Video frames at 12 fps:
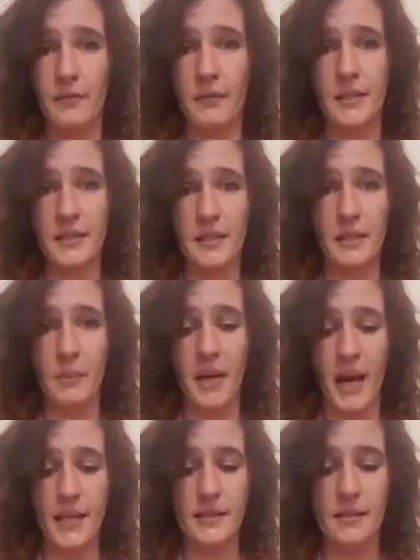this is a
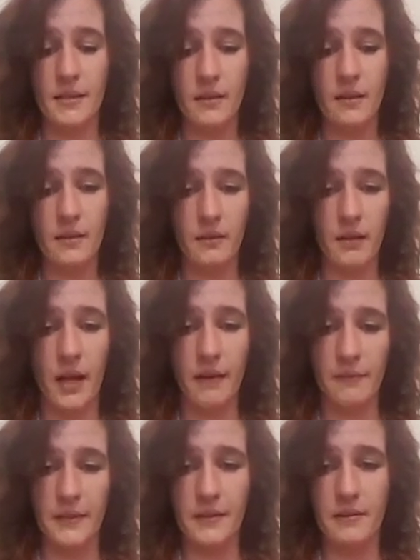past
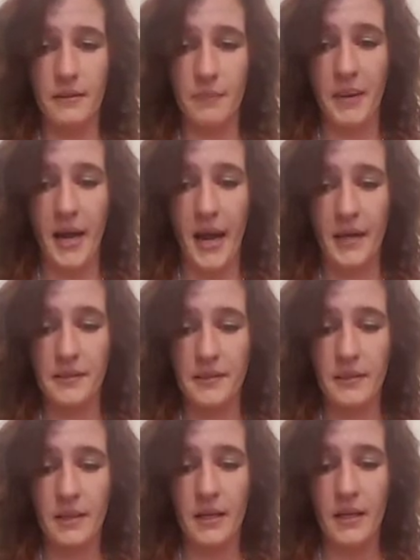love. This is
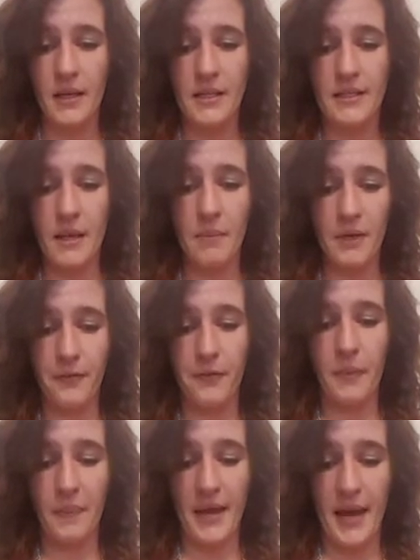somebody
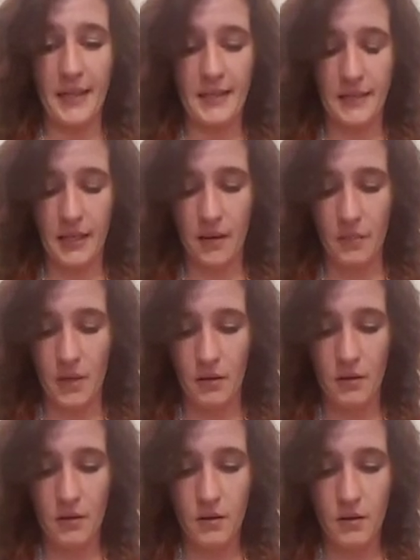from the past
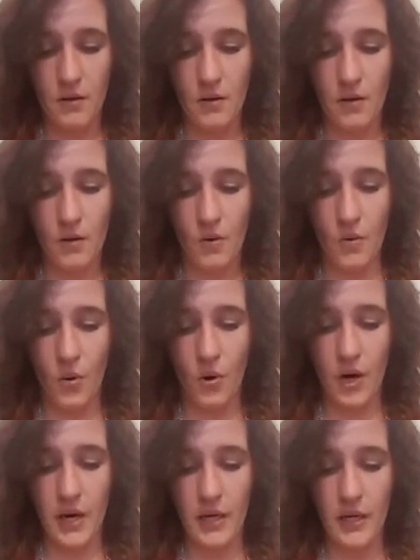coming.
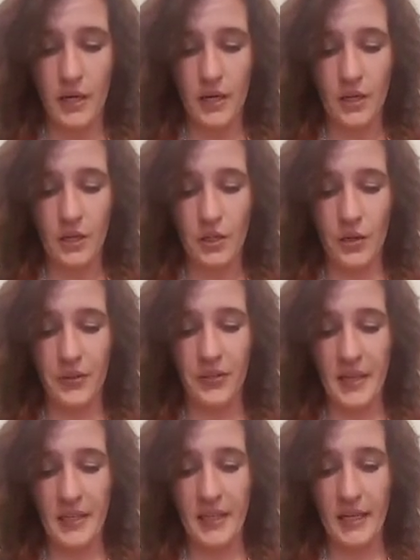Or you're
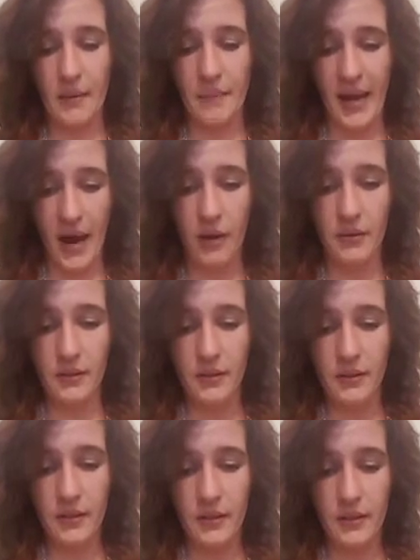thinking about
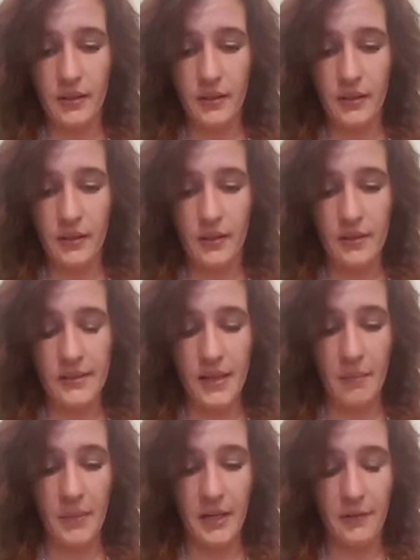
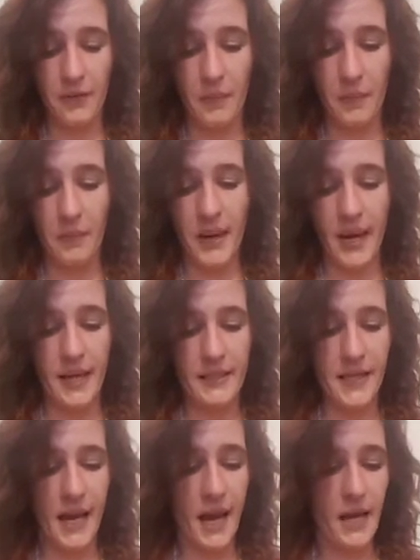somebody from the
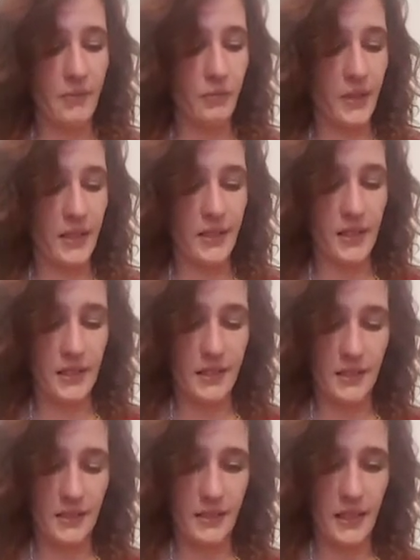past. With
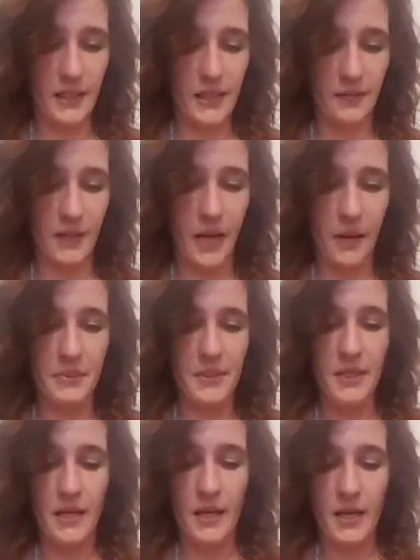this Six of
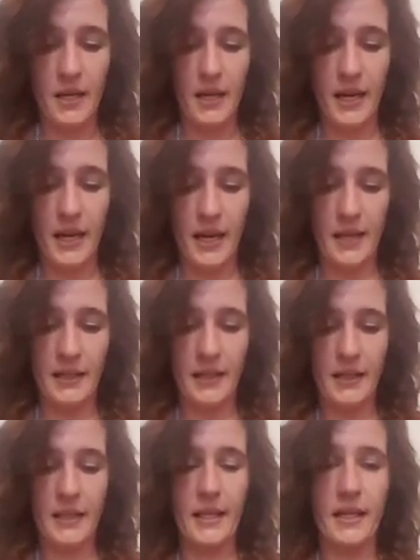Cups and
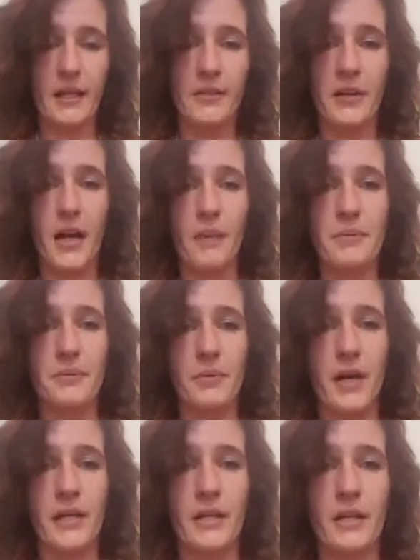the King of Cups
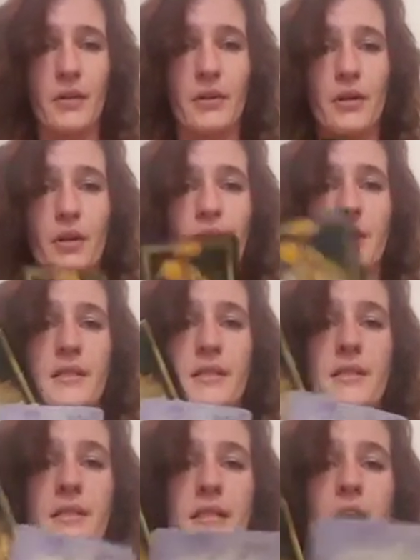right here, though, this
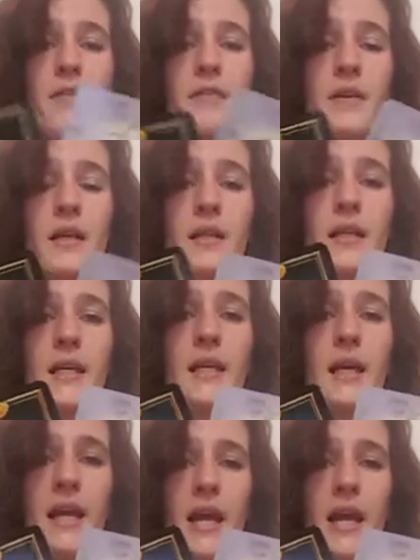is definitely